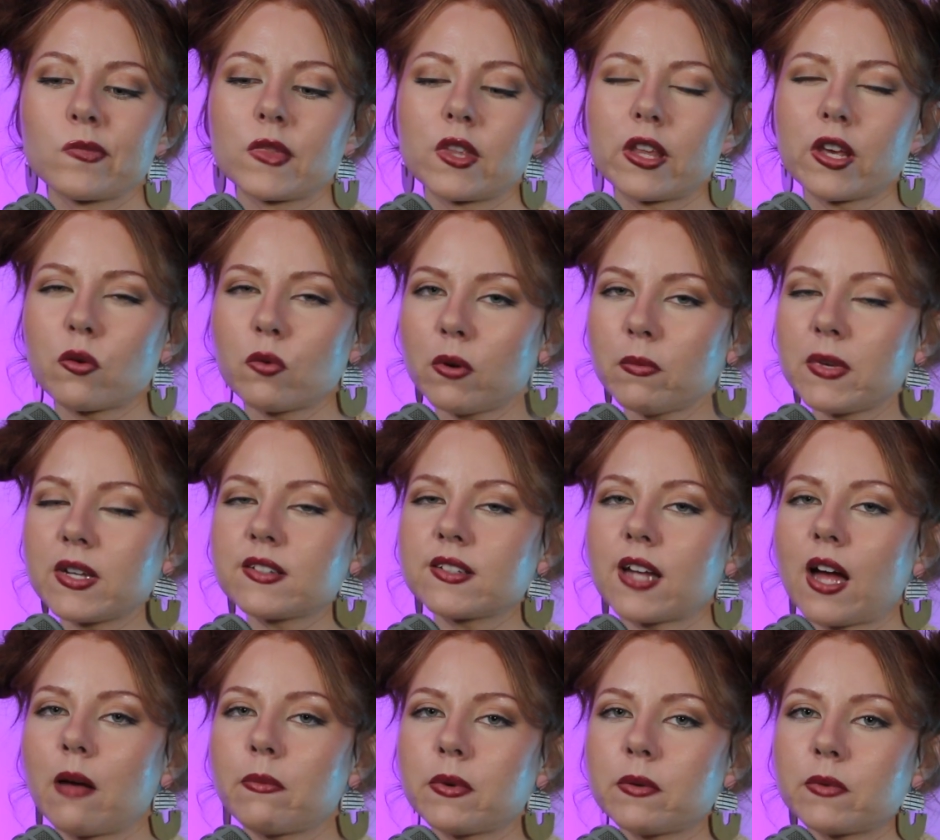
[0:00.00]
Like, what makes
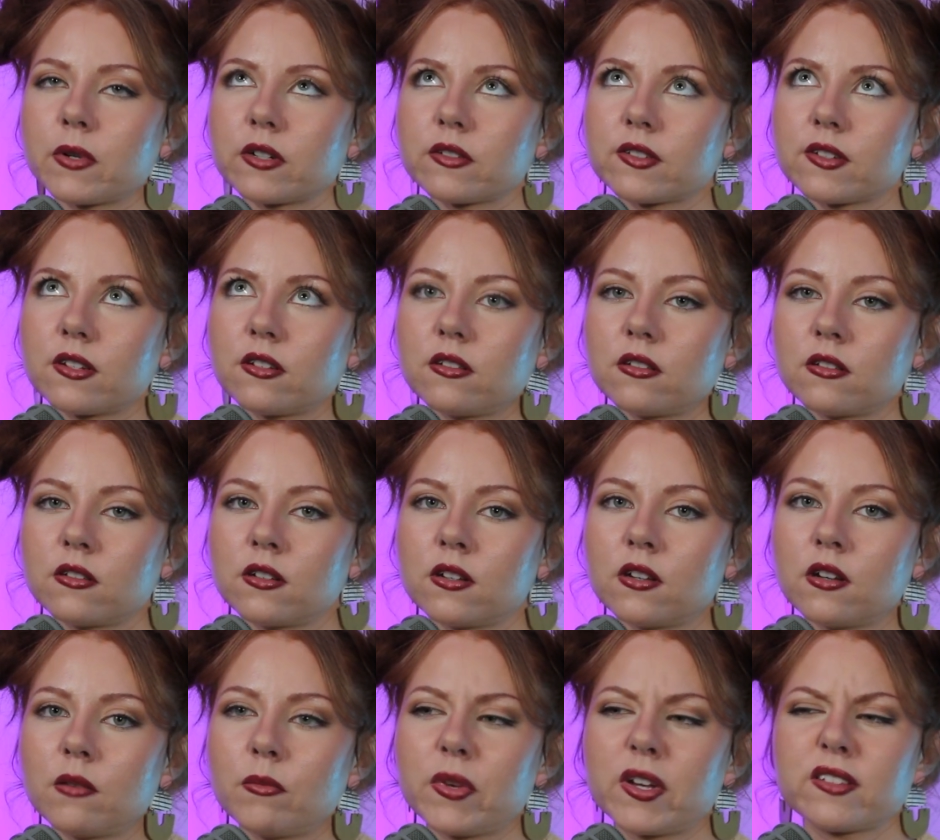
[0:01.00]
a happy person?
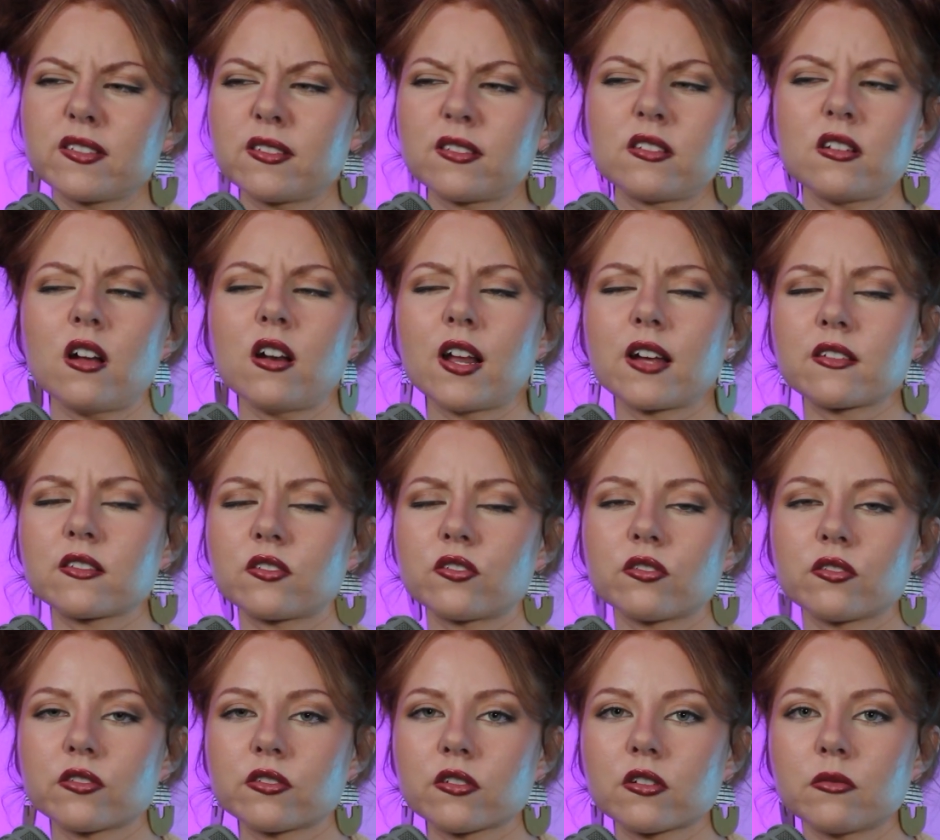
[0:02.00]
Because it's not
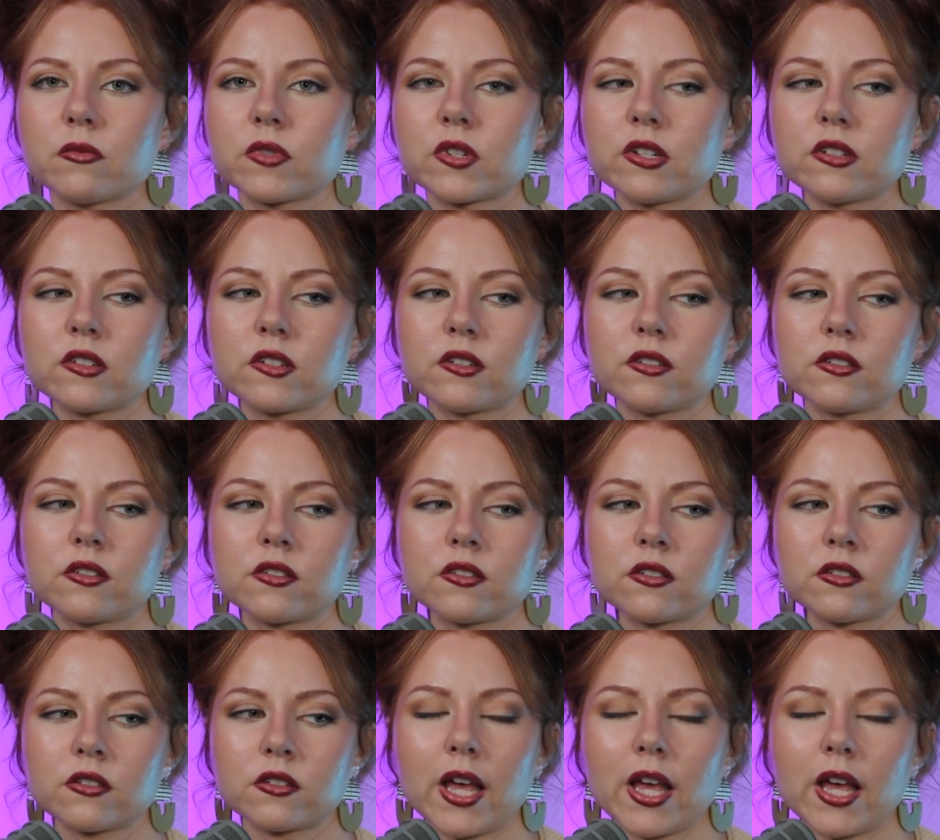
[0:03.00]
external circumstances.